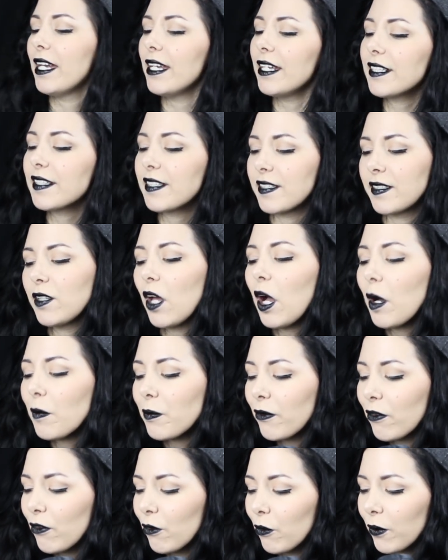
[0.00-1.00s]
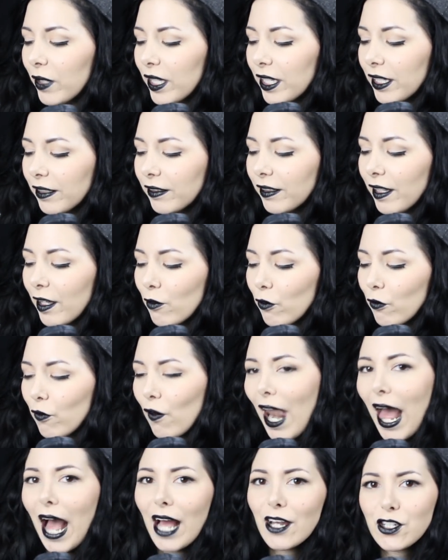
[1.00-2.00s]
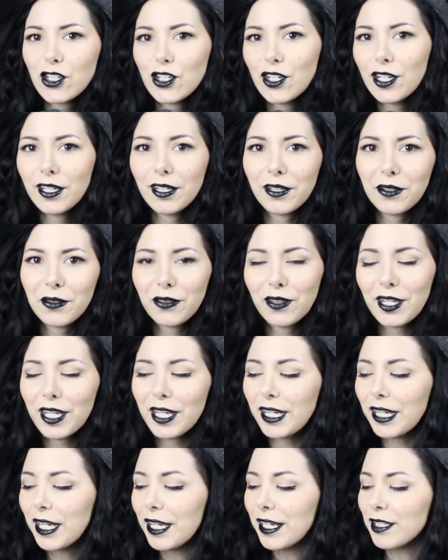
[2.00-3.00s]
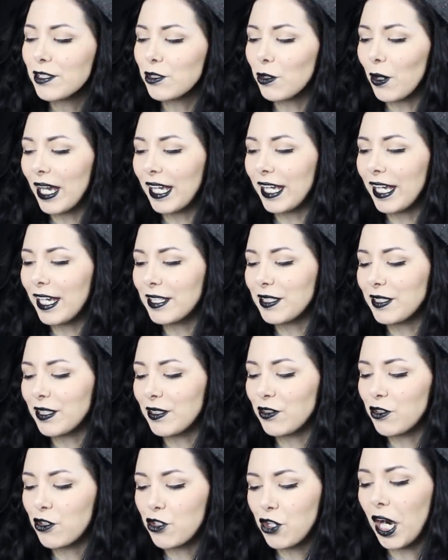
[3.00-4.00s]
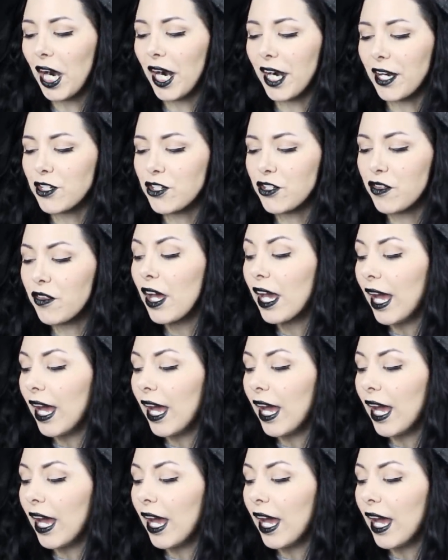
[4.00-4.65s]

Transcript: It stopped doing the flashing thing, so I guess it's charged.